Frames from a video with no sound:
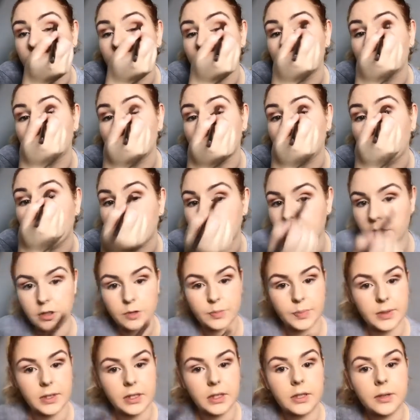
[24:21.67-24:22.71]
I can't really
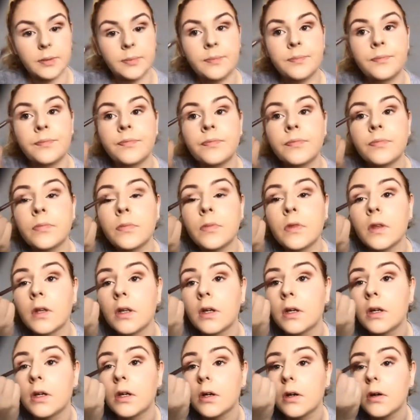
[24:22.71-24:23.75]
speak.
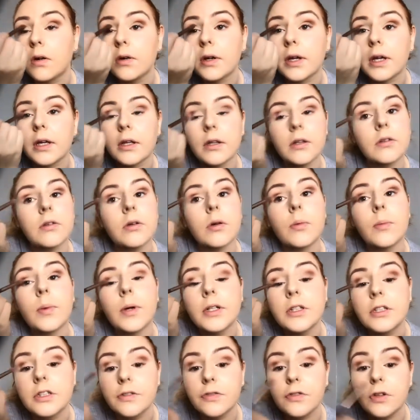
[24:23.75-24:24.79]
Okay, so
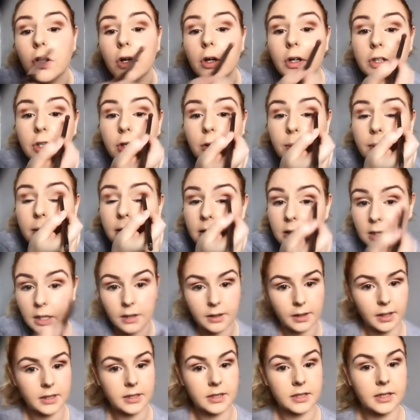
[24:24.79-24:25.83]
once you've got your main
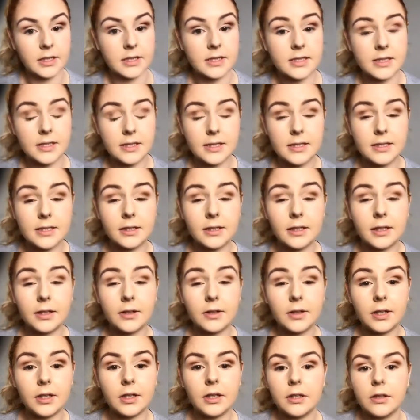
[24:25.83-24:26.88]
colour in, you can see it's looking
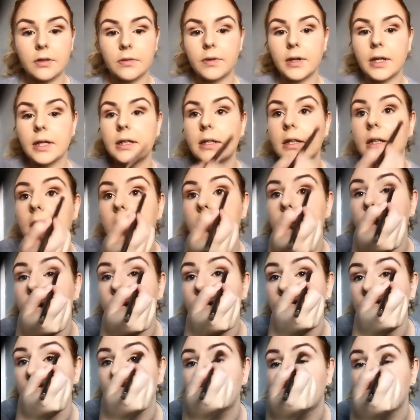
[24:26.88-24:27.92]
really good already.
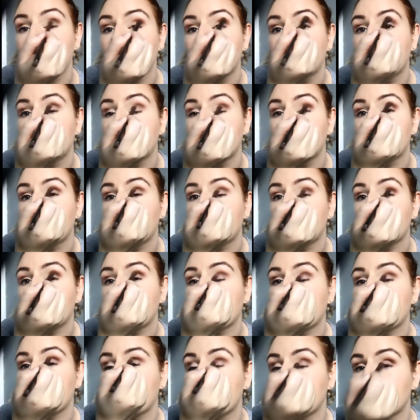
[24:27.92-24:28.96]
We're
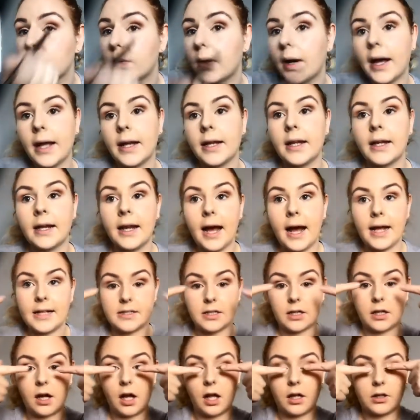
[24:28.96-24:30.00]
going to go in and
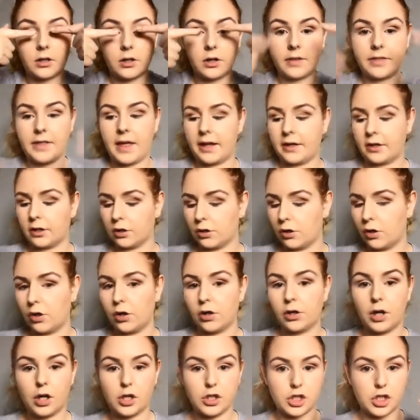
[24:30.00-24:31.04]
add a colour in the inner
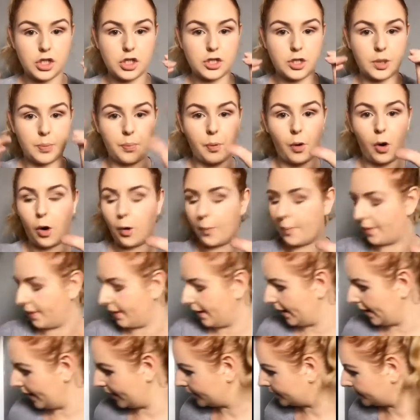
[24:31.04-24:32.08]
corner just to pop
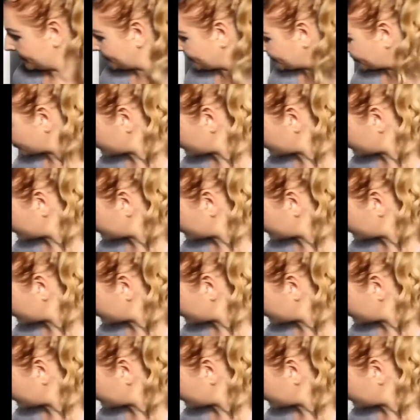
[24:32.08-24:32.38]
that.